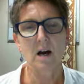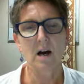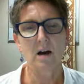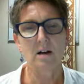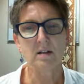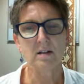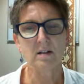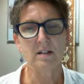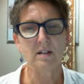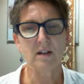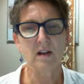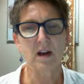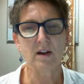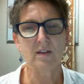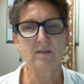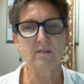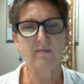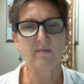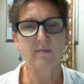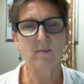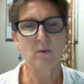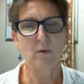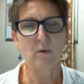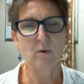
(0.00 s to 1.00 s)
On slide
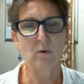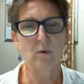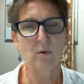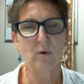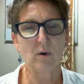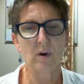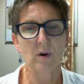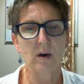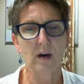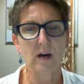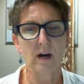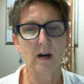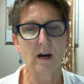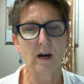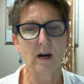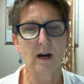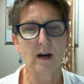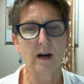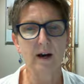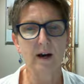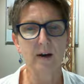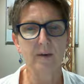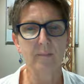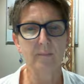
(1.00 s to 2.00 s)
4,
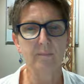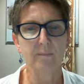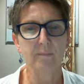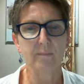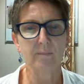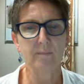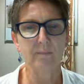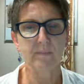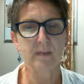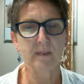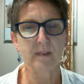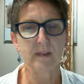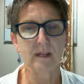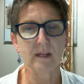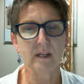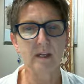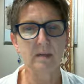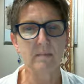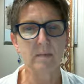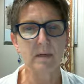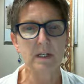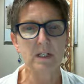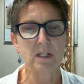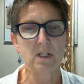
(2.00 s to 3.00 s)
the
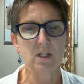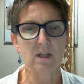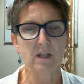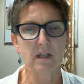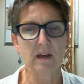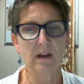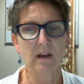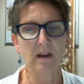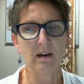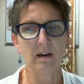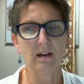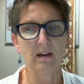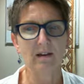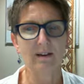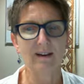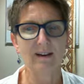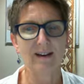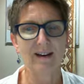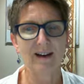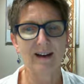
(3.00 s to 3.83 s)
image there